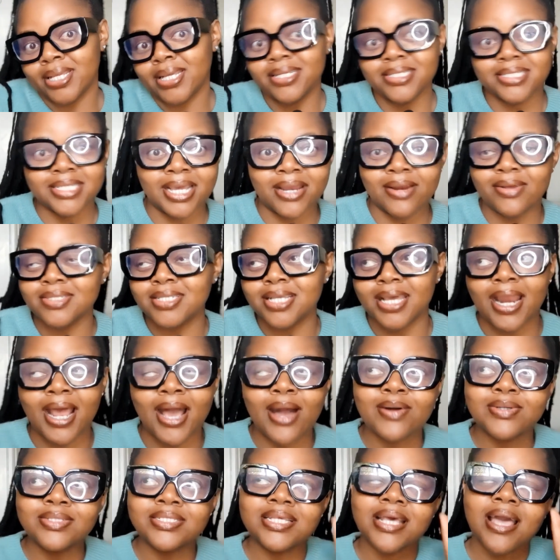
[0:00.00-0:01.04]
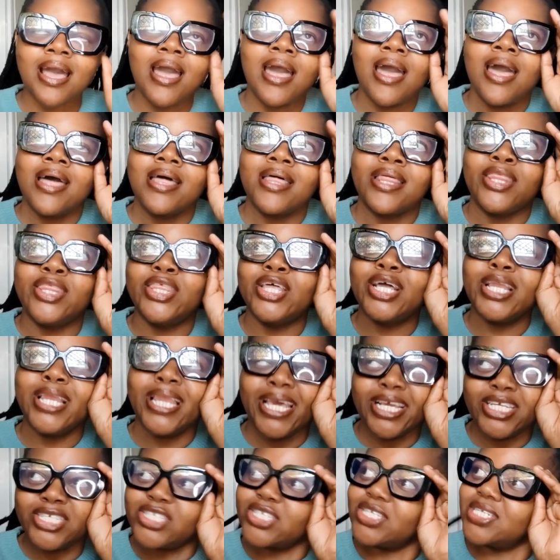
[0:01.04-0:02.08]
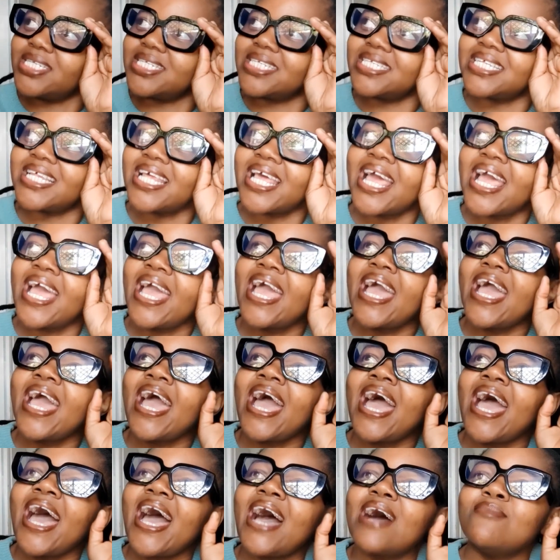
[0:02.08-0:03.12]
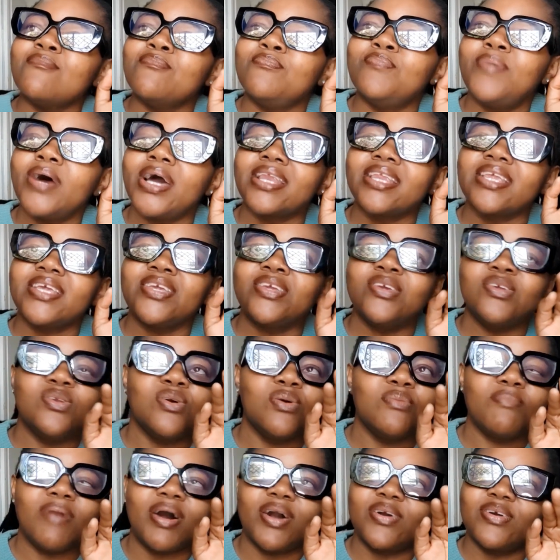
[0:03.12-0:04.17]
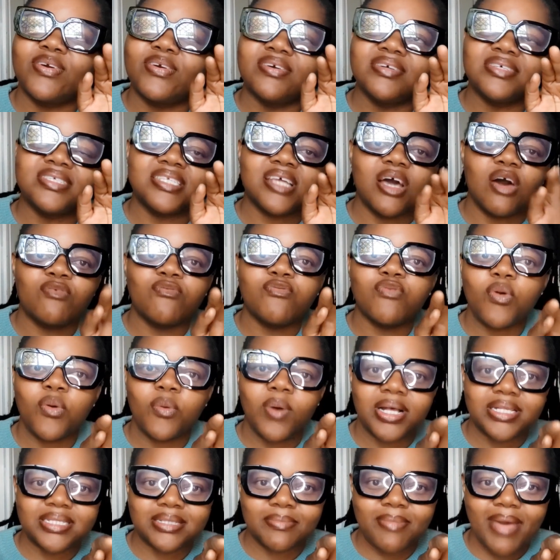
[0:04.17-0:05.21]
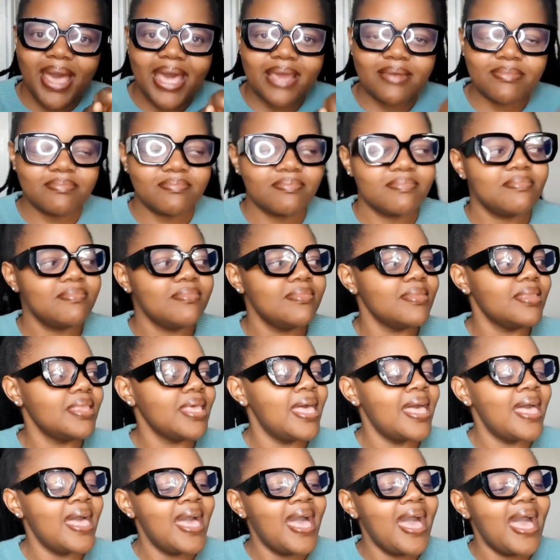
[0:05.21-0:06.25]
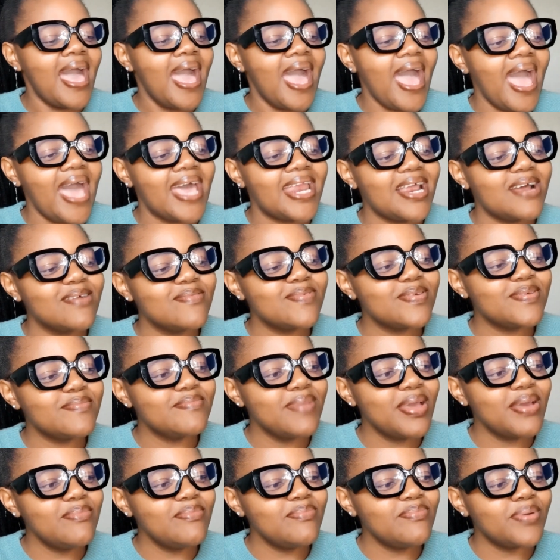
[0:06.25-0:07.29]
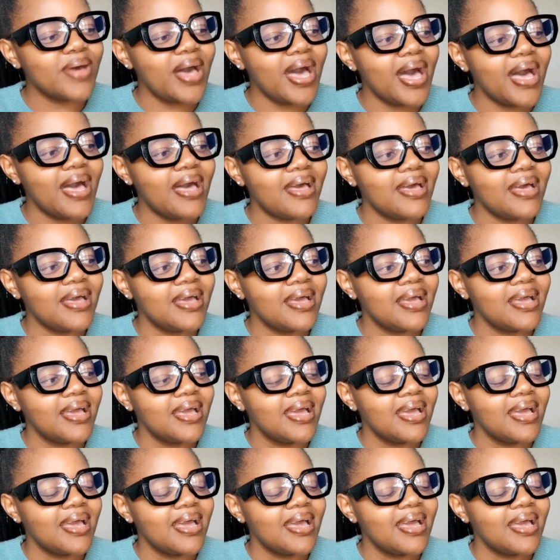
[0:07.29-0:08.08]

Okay, shout out, shout out. The legend. But, you know, my girl's downfall was a man. And I remember